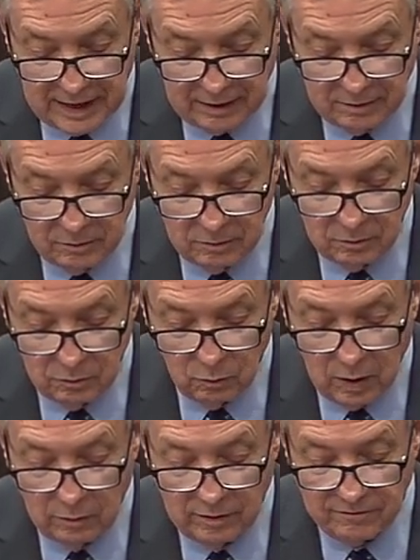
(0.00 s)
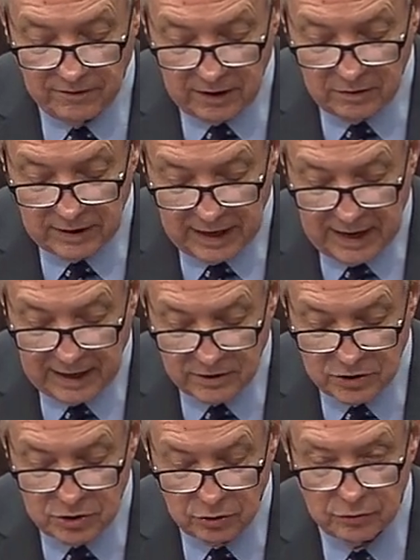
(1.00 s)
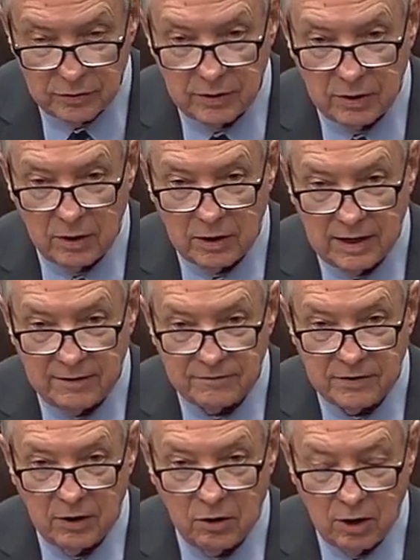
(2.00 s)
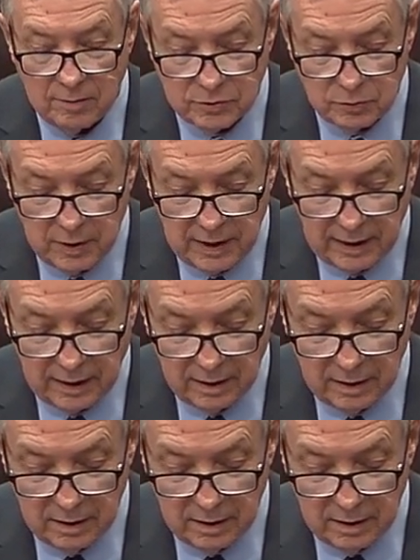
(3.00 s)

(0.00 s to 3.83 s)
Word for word: that, while we fail to act, children are left in harm's way.